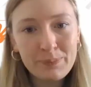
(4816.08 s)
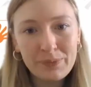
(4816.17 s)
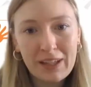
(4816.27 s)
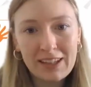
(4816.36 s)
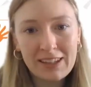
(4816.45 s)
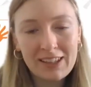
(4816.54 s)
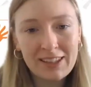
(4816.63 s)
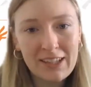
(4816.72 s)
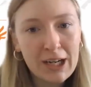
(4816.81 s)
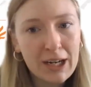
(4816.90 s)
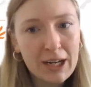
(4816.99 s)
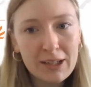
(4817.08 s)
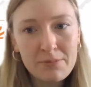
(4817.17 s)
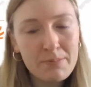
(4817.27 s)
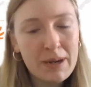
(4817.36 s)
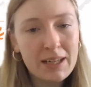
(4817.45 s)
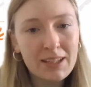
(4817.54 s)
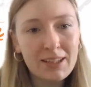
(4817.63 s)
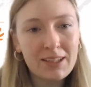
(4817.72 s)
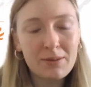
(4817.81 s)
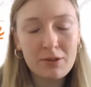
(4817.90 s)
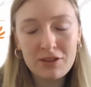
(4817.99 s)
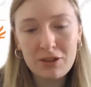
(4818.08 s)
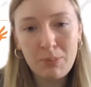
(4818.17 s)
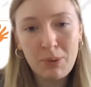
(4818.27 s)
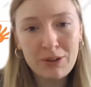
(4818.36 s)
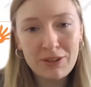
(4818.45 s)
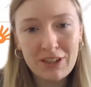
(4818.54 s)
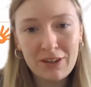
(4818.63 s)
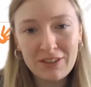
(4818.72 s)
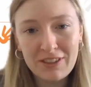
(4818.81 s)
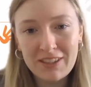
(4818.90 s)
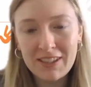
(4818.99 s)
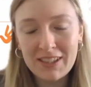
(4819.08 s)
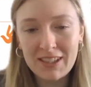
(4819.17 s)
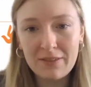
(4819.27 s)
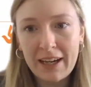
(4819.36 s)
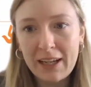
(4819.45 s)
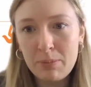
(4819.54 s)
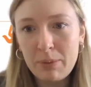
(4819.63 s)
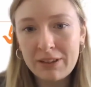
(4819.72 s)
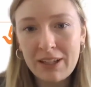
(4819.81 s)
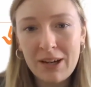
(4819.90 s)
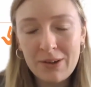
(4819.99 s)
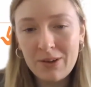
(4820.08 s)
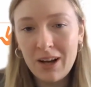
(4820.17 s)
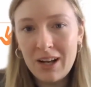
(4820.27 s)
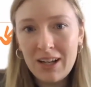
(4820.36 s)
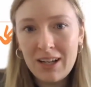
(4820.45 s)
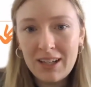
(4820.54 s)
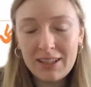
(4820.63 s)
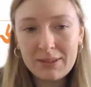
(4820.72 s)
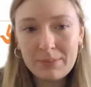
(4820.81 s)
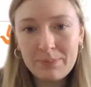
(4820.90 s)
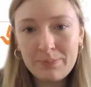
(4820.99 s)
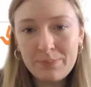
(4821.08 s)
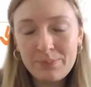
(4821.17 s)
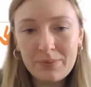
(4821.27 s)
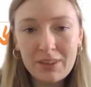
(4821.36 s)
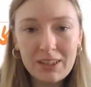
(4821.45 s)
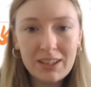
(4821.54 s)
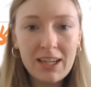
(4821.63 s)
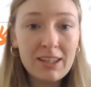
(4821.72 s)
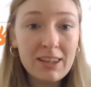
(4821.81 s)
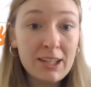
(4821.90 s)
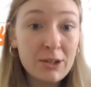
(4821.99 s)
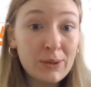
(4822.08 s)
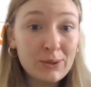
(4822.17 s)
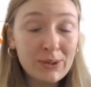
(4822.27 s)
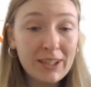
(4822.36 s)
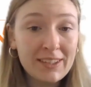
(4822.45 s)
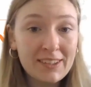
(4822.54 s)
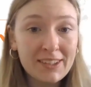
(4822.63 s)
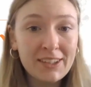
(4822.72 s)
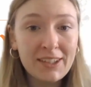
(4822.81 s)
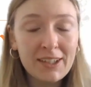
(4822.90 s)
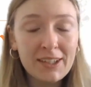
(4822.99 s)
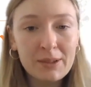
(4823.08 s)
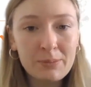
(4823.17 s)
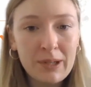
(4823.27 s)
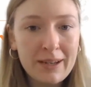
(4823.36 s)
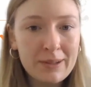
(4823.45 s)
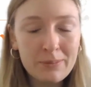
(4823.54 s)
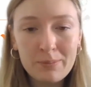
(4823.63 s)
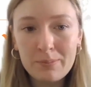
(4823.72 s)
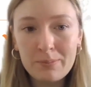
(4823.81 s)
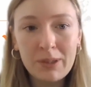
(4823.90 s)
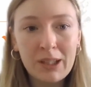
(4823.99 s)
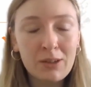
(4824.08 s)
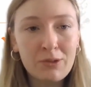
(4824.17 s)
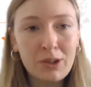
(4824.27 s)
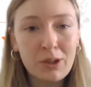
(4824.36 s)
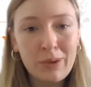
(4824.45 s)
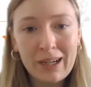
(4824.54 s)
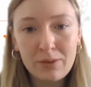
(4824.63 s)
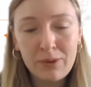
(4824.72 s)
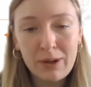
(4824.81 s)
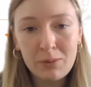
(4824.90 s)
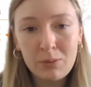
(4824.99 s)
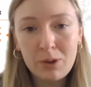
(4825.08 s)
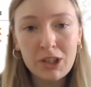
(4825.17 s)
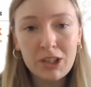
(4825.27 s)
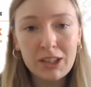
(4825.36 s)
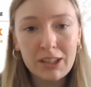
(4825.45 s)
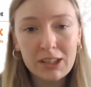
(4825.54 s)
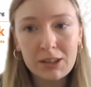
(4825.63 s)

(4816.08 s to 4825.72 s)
I think there are many support services available now that altogether give a great framework